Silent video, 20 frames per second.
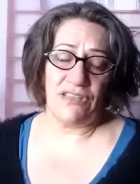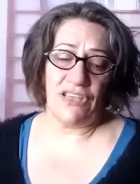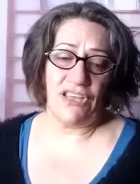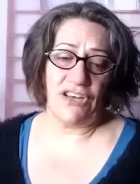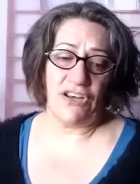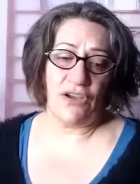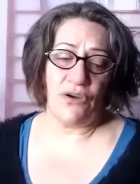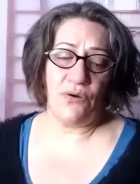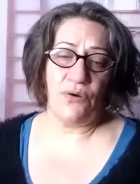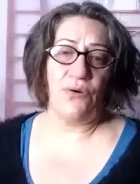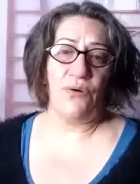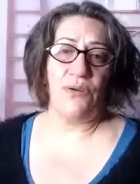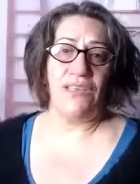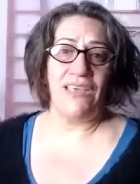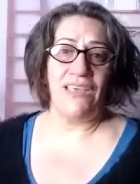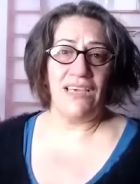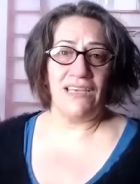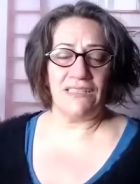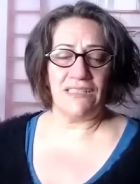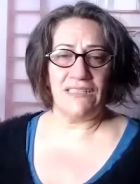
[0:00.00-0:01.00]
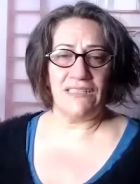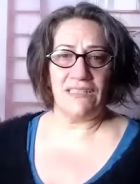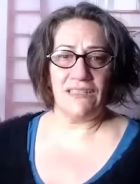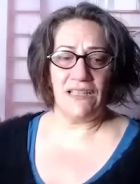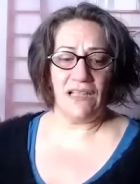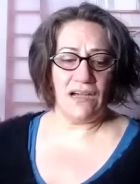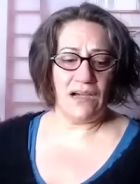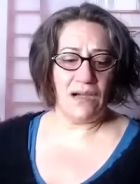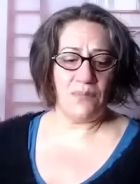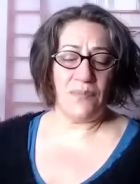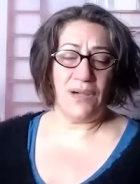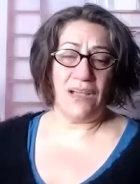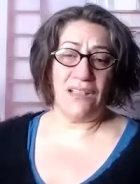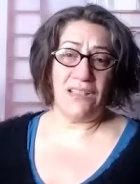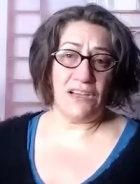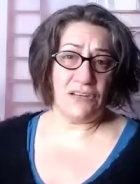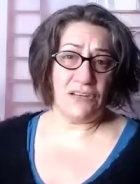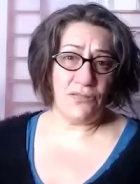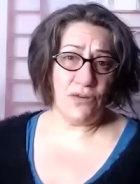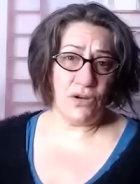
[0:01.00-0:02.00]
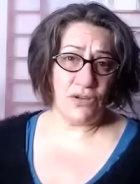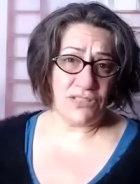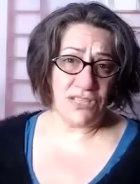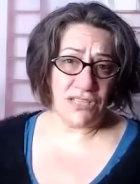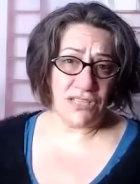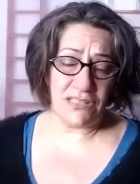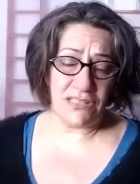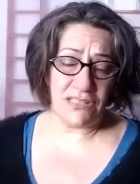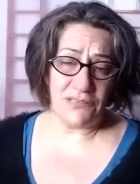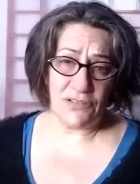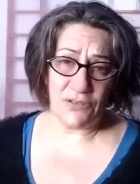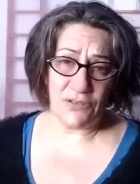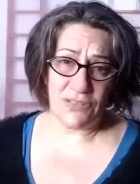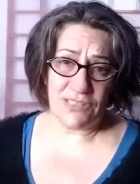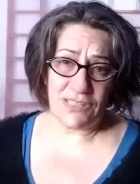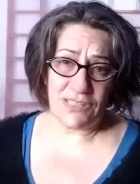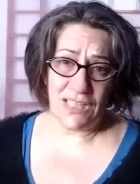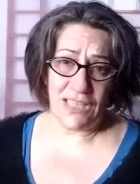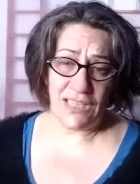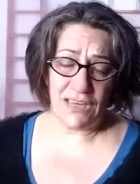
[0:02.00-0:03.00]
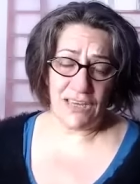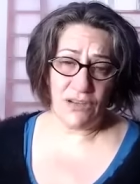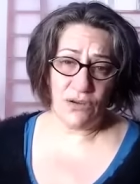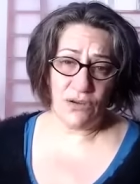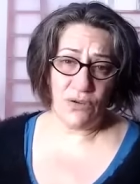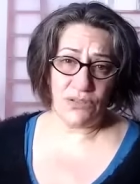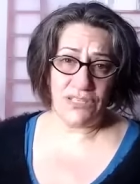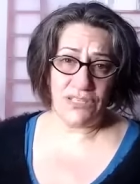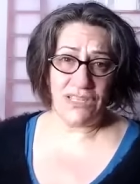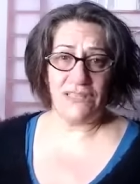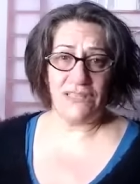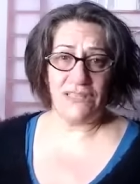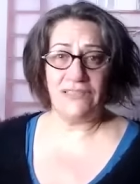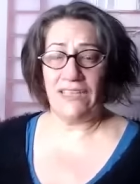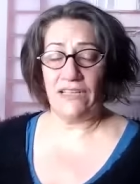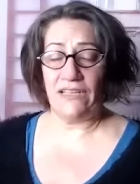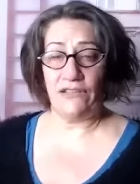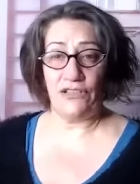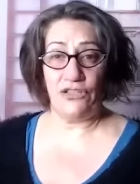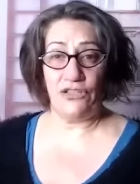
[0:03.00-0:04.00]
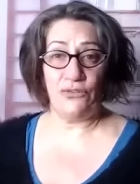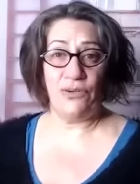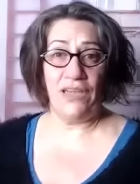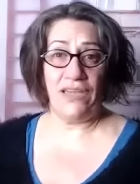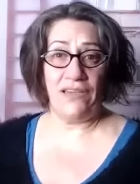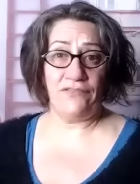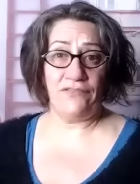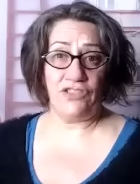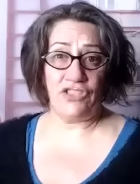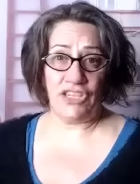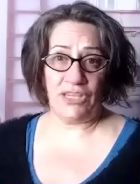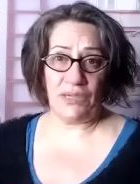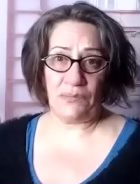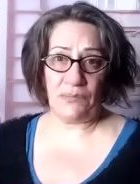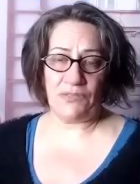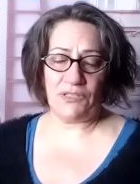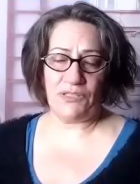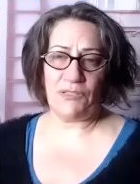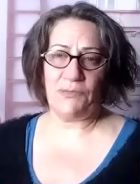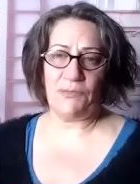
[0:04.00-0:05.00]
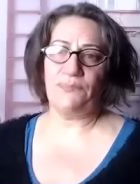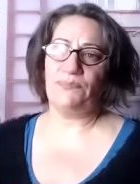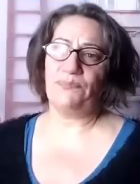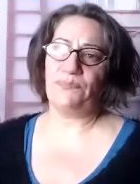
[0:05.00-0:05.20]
Yes, a lot of hotels, if you're staying in a hotel, they do have gyms.